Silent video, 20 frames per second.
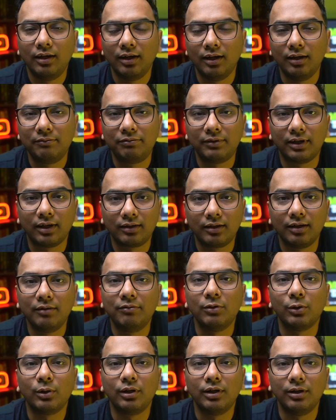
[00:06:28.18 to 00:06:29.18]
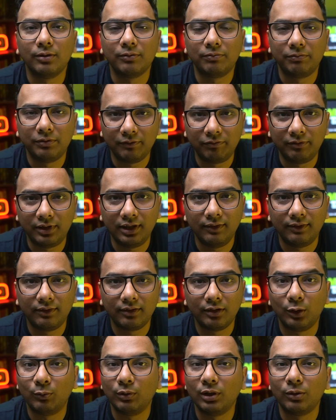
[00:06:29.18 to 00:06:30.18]
In fact, if you are in your
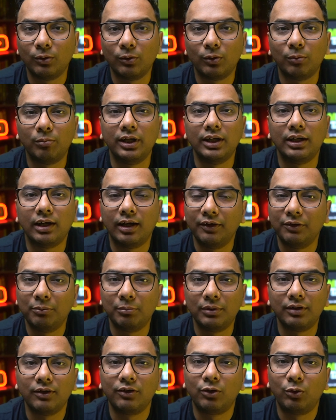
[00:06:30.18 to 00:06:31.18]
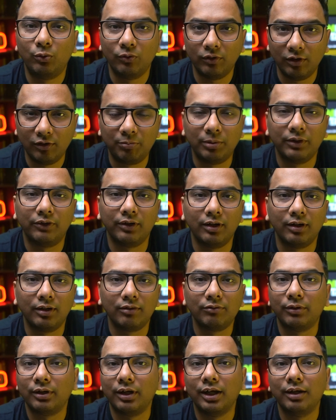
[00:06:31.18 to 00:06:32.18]
50s, it will grow by as much as 12%
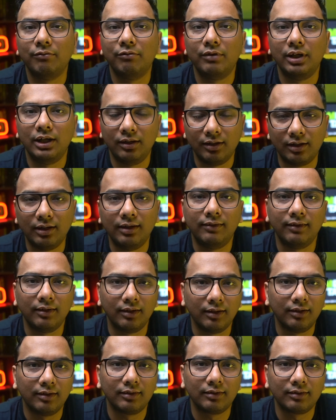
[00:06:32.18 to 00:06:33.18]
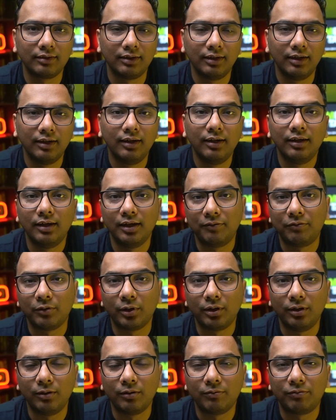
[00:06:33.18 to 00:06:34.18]
for every increasing year. If you
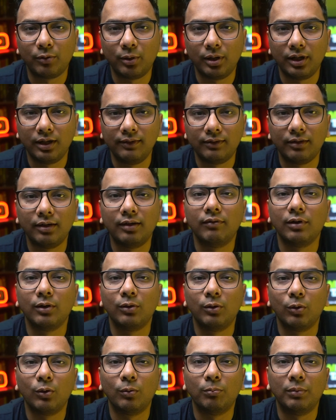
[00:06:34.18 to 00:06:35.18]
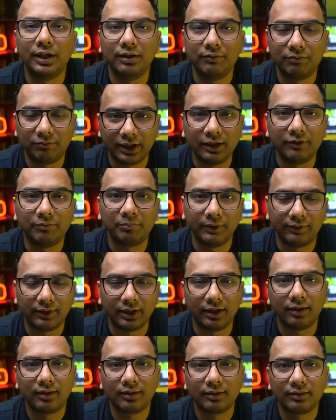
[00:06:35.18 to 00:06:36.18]
are in your 40s, it will grow by
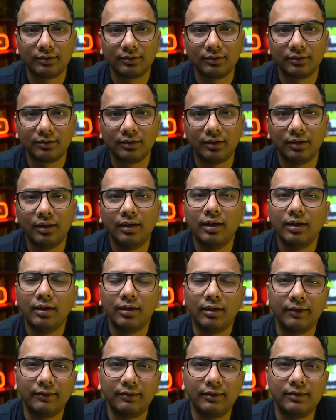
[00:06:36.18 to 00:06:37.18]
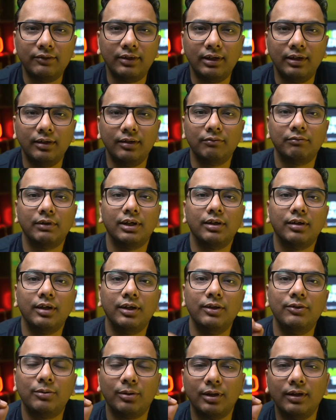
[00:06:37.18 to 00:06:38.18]
5%. Essentially, when
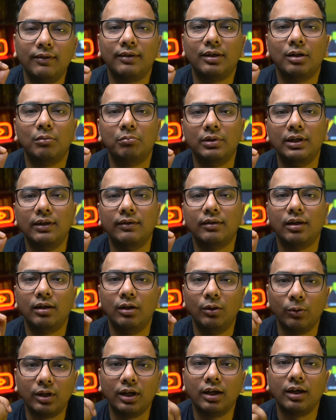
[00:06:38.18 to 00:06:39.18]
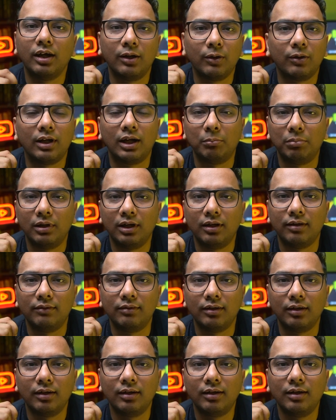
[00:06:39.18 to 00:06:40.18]
insurance companies are looking at your
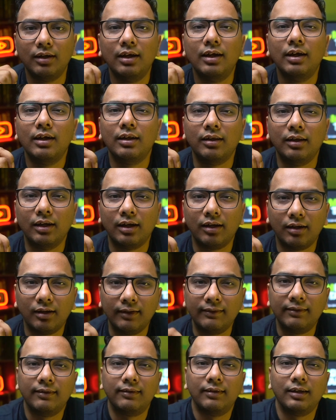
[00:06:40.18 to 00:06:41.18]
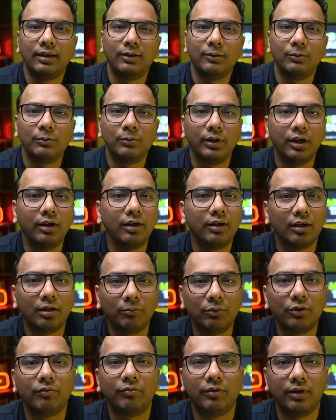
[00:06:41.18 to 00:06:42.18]
application, they are assessing you in
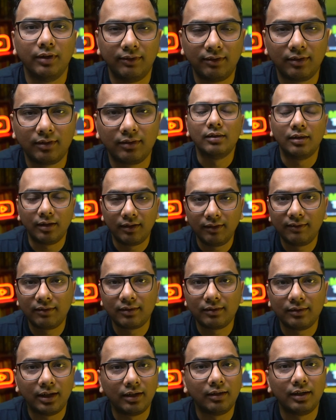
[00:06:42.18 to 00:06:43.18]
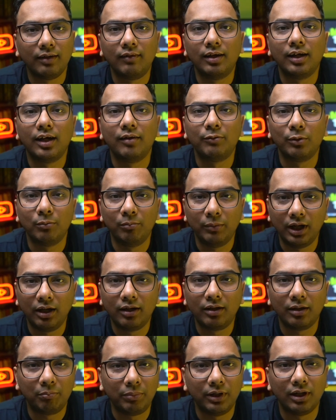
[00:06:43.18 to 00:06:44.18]
terms of risk, the risk that they will have to
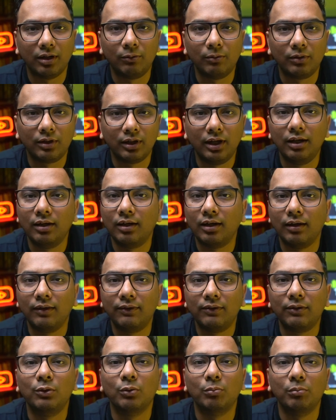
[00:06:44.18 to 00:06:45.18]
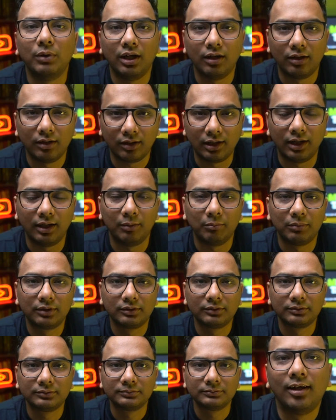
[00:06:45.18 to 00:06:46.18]
make a payout in case you make a claim.
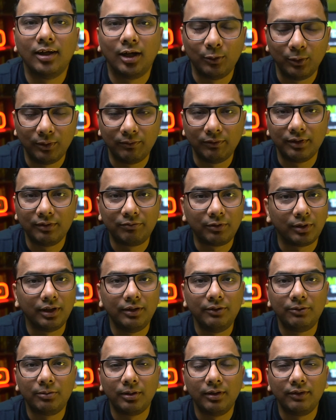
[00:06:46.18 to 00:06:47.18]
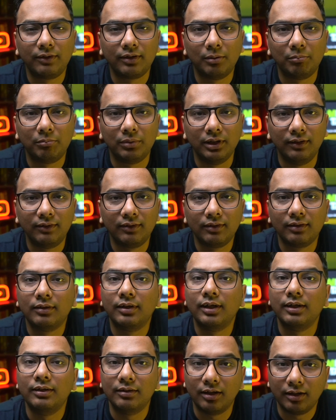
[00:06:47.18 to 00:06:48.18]
However, for insurance companies,
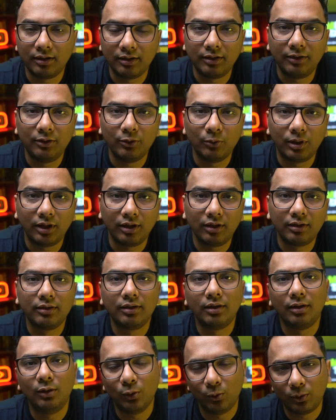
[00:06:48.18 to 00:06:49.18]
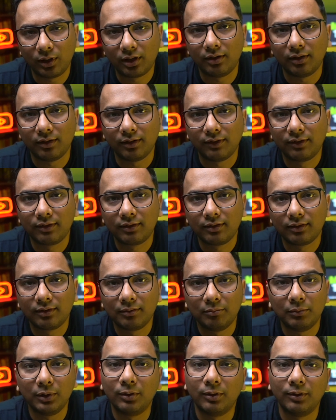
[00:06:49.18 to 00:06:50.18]
the younger you are, the lower the risk,
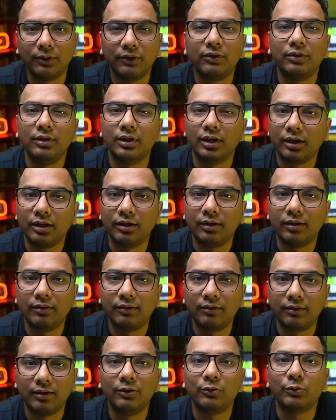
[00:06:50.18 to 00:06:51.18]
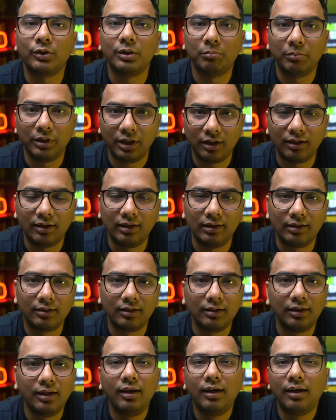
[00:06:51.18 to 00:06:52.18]
because young adults enjoy better health
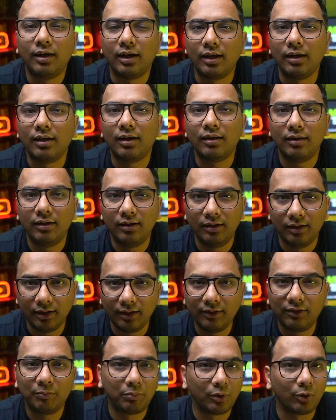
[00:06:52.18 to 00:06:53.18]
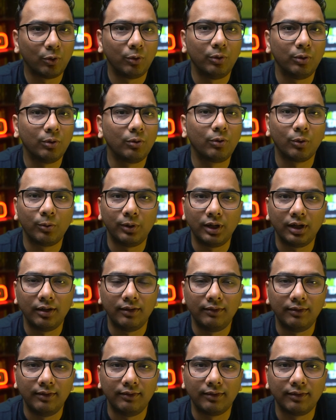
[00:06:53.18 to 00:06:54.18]
and are less prone to chronic
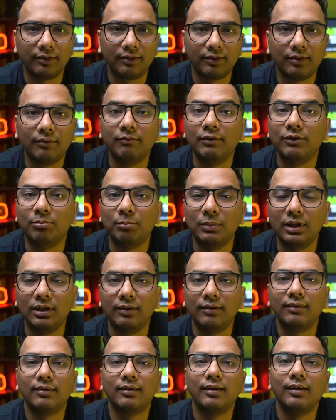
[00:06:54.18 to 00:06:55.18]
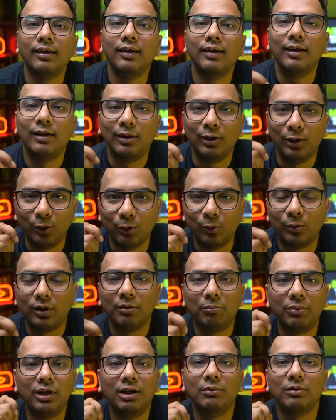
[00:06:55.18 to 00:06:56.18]
diseases, which means lower
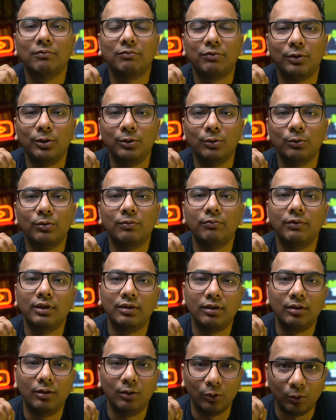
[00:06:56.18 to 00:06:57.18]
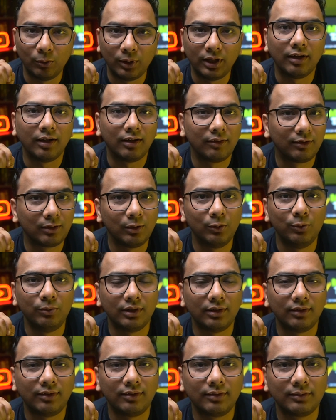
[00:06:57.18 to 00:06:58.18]
premium for you with lower
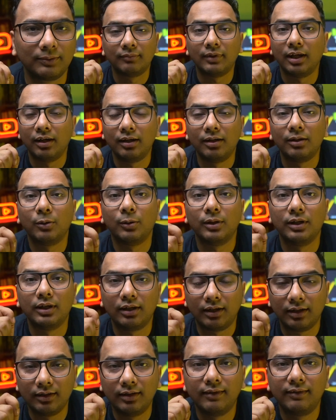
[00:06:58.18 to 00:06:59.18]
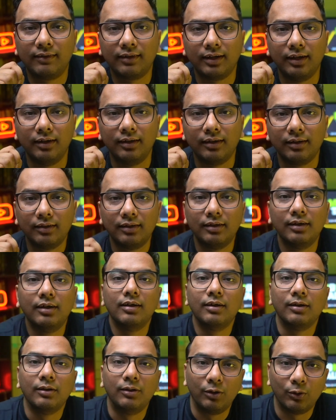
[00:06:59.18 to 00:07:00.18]
exclusions. And on the other side,
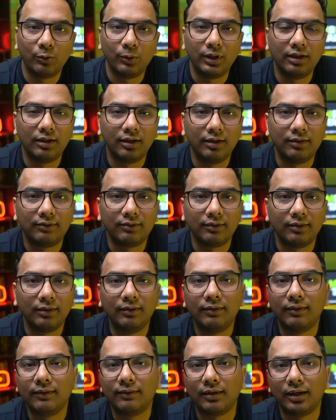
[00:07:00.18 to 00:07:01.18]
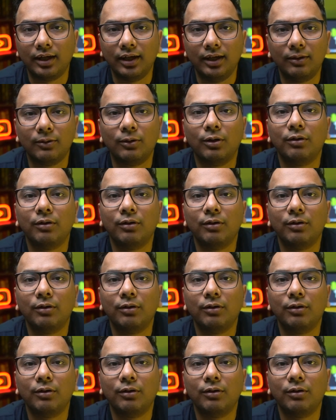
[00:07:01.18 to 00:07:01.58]
growing age is a sign